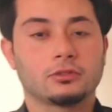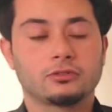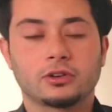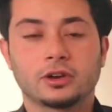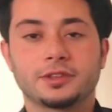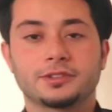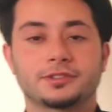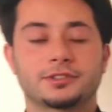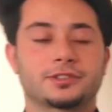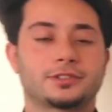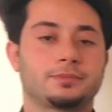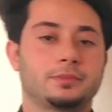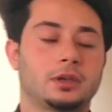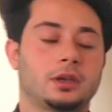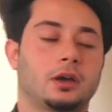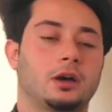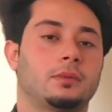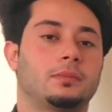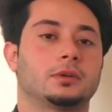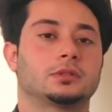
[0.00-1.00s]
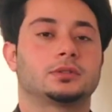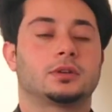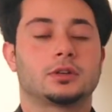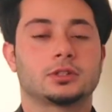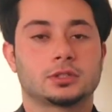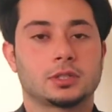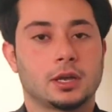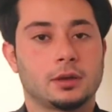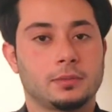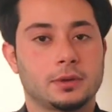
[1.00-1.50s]
friends it's me Ahmad
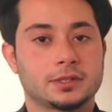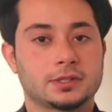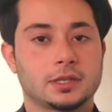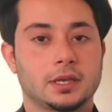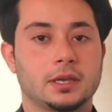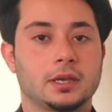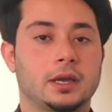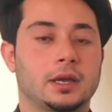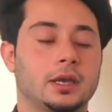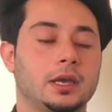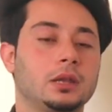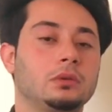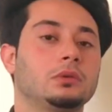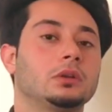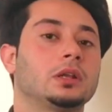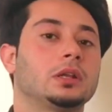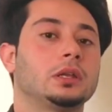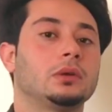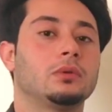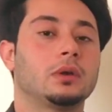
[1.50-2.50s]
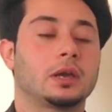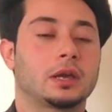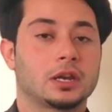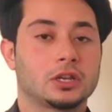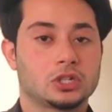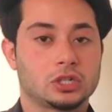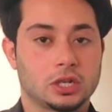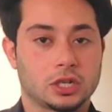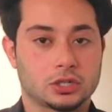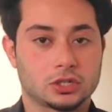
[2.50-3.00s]
Rashed Ahmadzai again with a new English
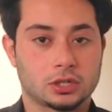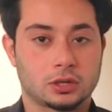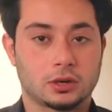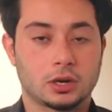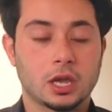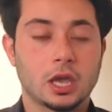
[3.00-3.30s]
lecture